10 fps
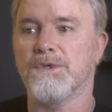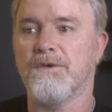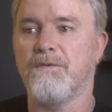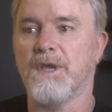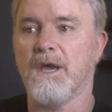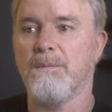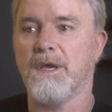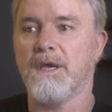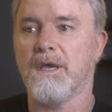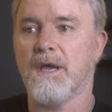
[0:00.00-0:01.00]
So if we come
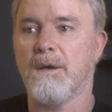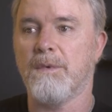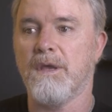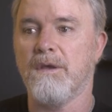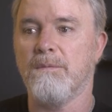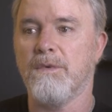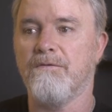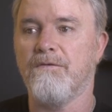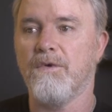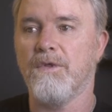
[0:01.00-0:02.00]
back up here a
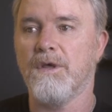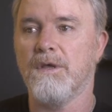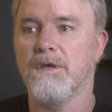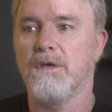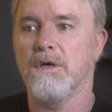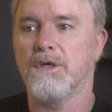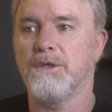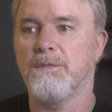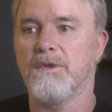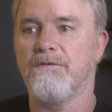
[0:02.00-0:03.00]
bit further, I
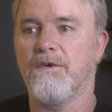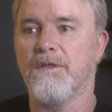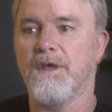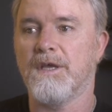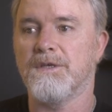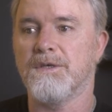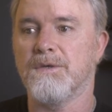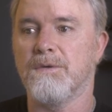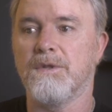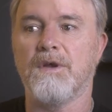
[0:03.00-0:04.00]
should be able to find that
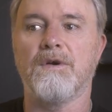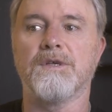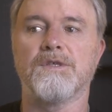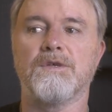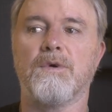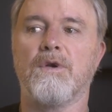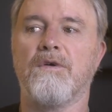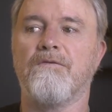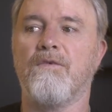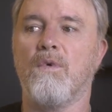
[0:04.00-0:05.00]
too. There it is,
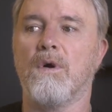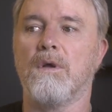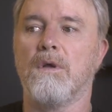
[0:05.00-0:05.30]
2094.